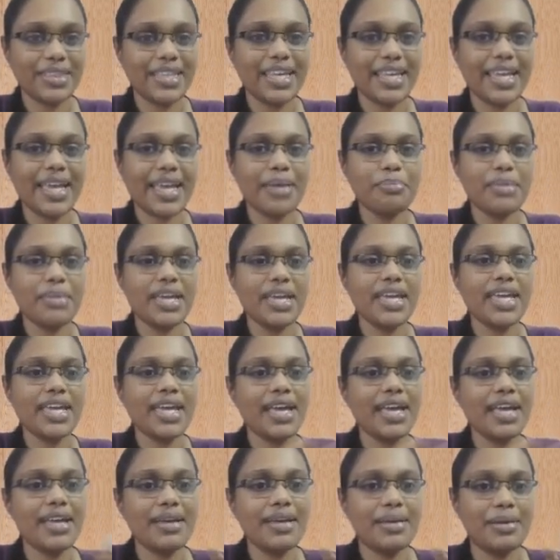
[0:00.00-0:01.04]
They can
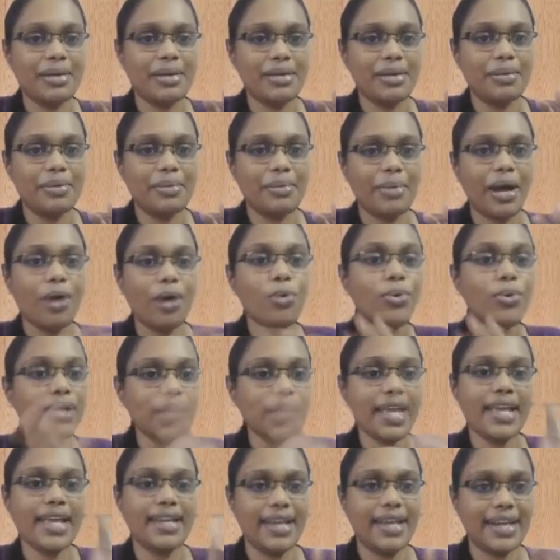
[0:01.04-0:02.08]
make a
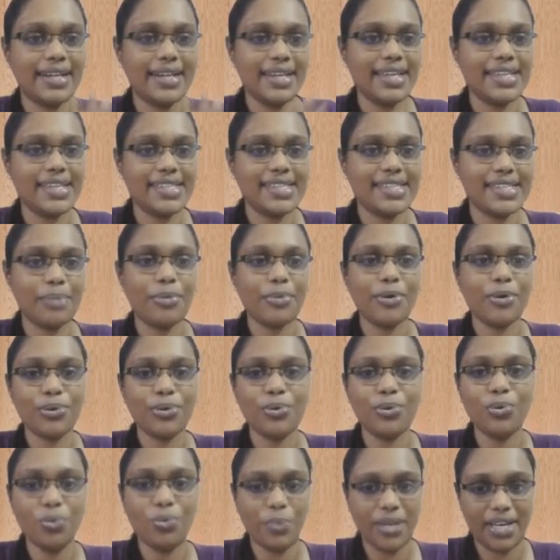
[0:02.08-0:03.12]
outline at least about
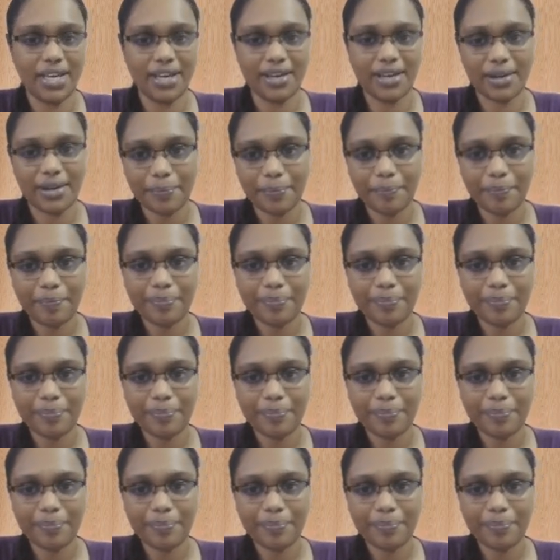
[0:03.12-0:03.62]
who we are.